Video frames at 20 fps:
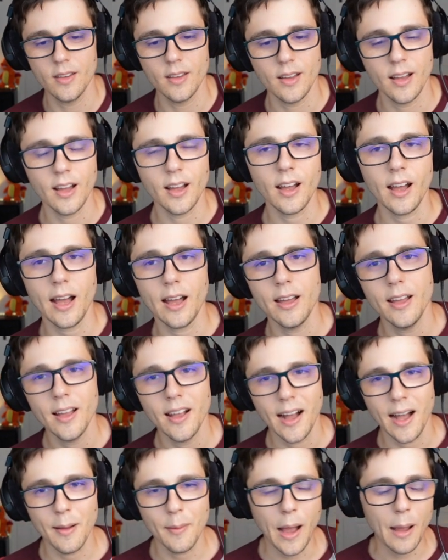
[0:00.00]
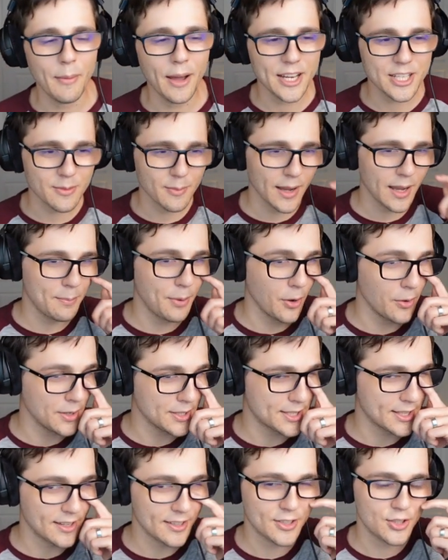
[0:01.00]
Uh, I, I imagine my
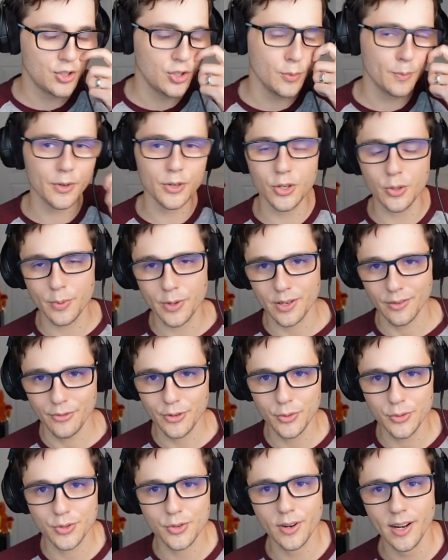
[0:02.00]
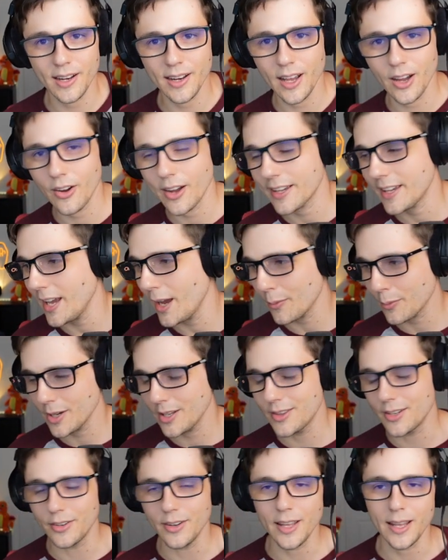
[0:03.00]
opponent's super duper confused right now. I can't
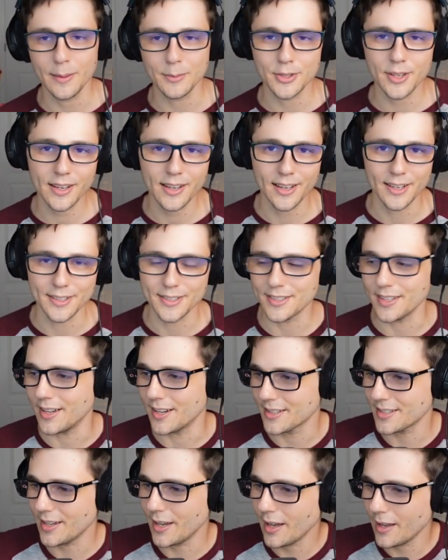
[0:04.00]
read their names. That kind of sucks. I,